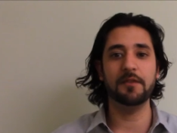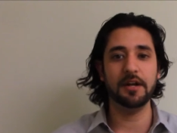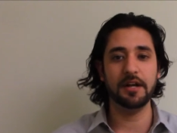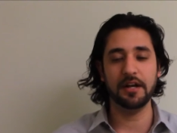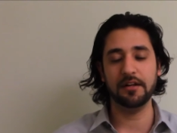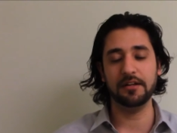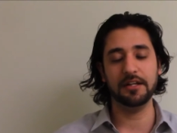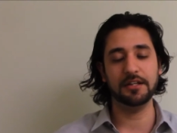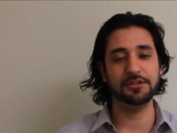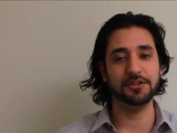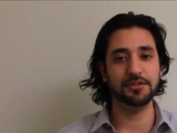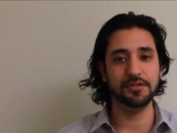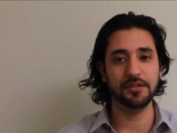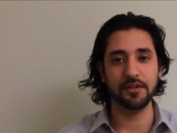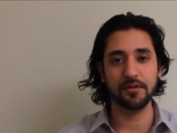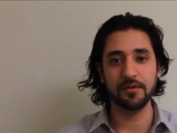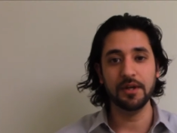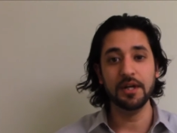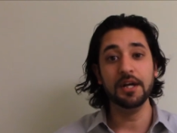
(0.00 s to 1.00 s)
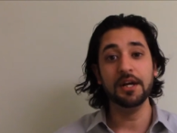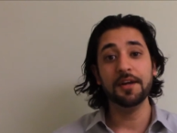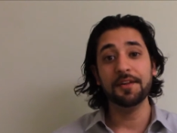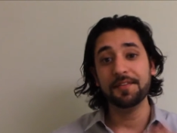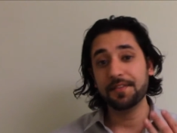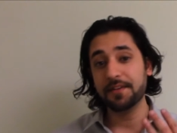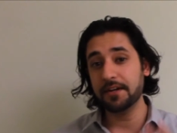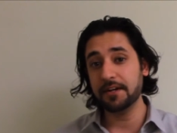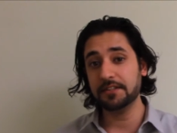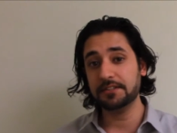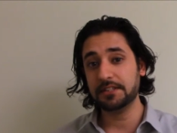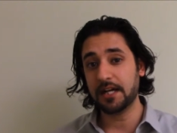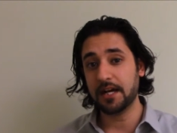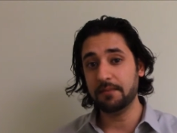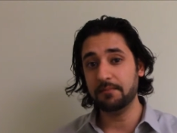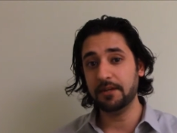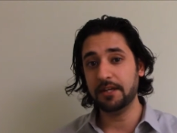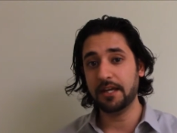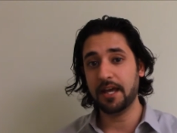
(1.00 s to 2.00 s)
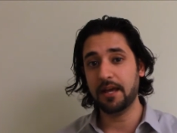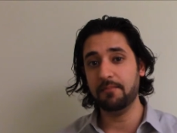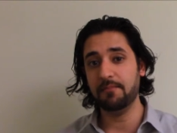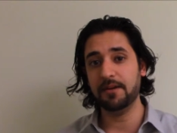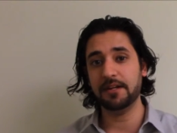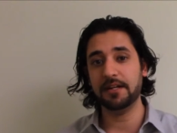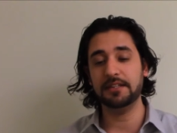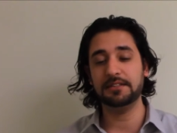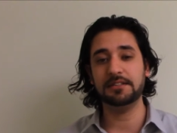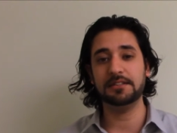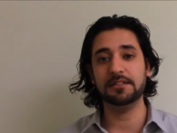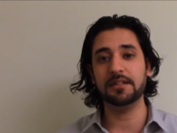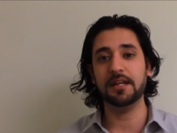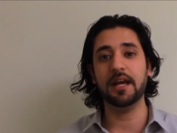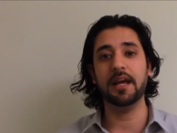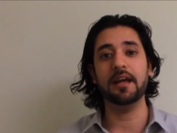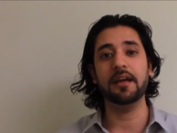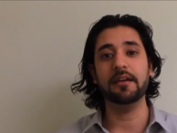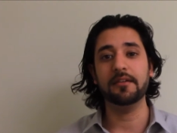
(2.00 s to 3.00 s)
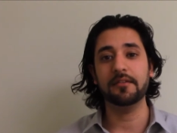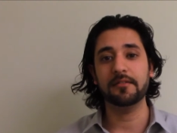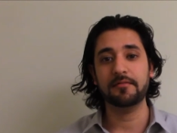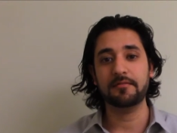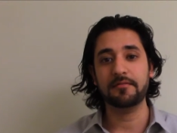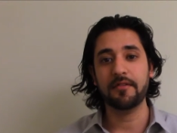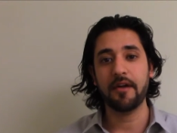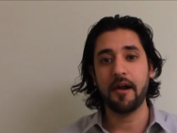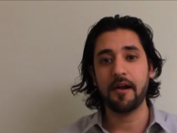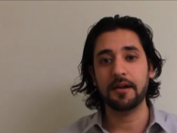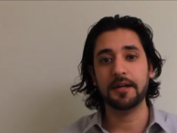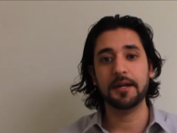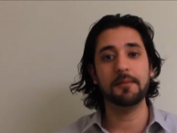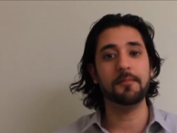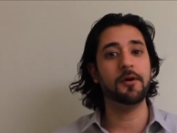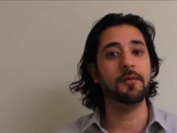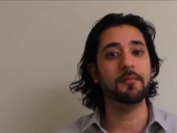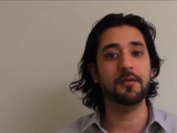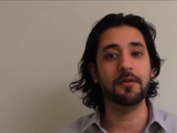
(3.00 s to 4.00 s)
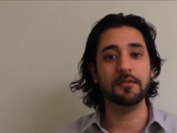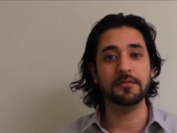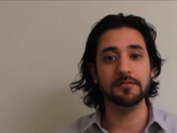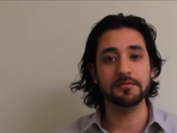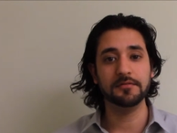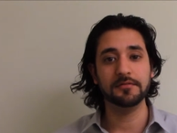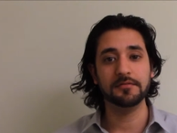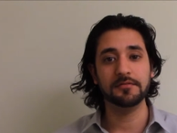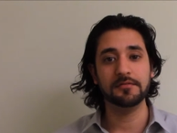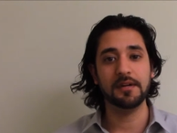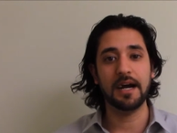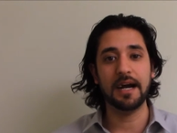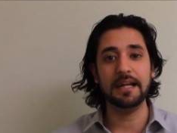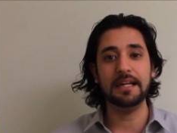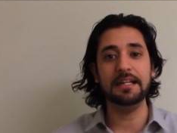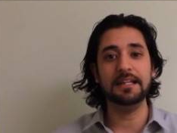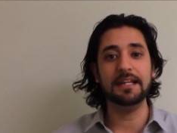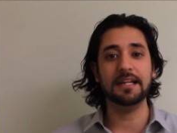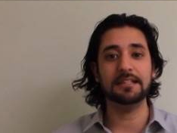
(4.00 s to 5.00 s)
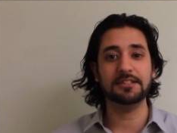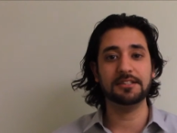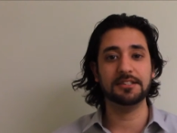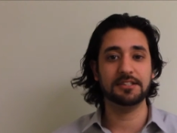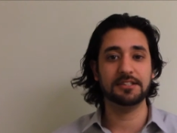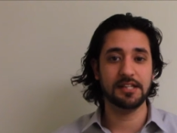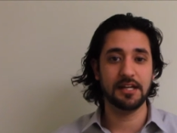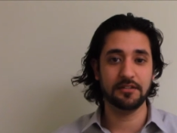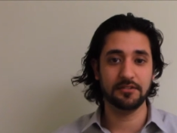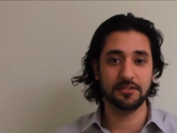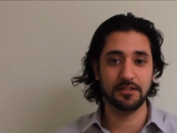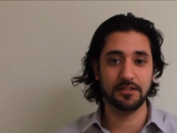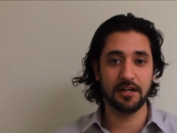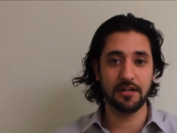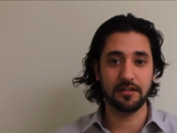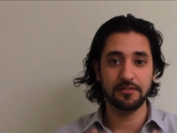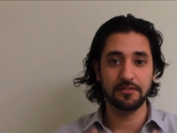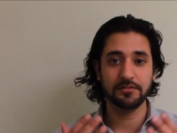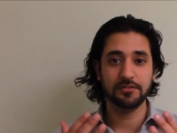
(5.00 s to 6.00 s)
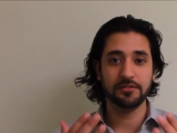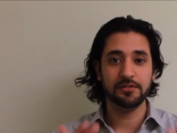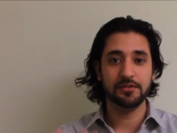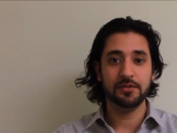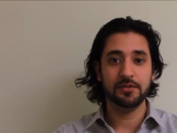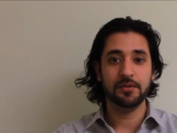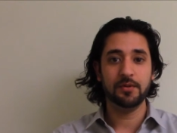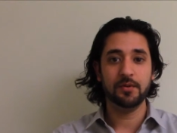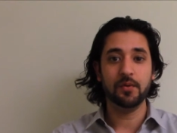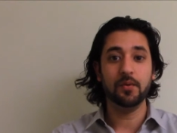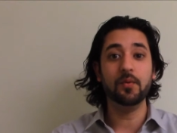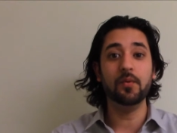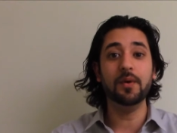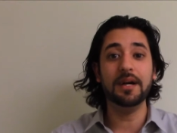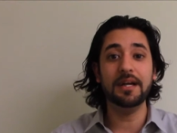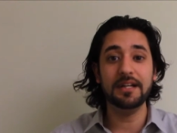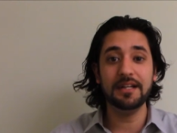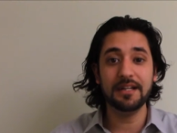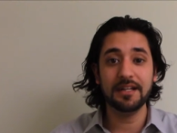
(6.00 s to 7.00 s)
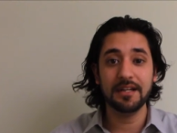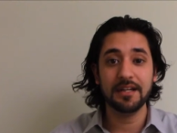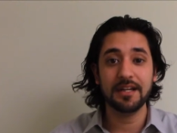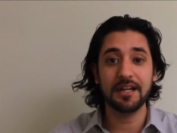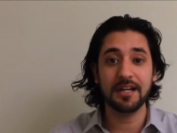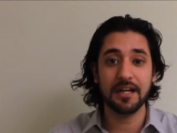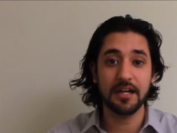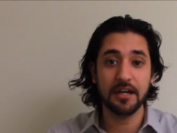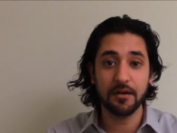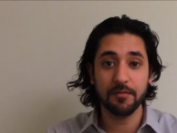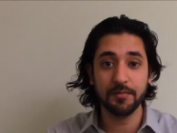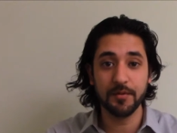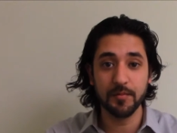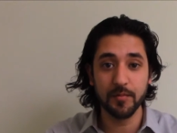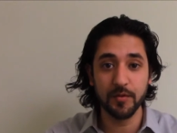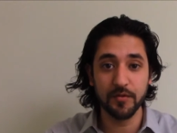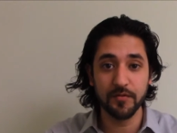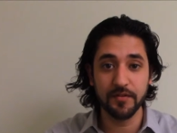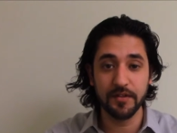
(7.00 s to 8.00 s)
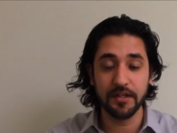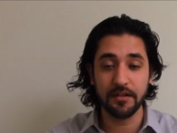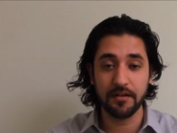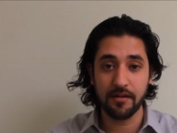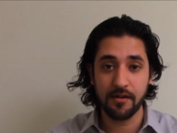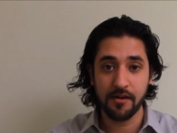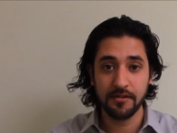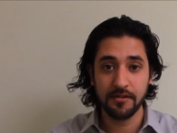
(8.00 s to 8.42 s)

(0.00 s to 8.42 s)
ready, I'll let you know. Third time he came in, I said, hey, come on, bro. I need that $6,000. When can I help you move in?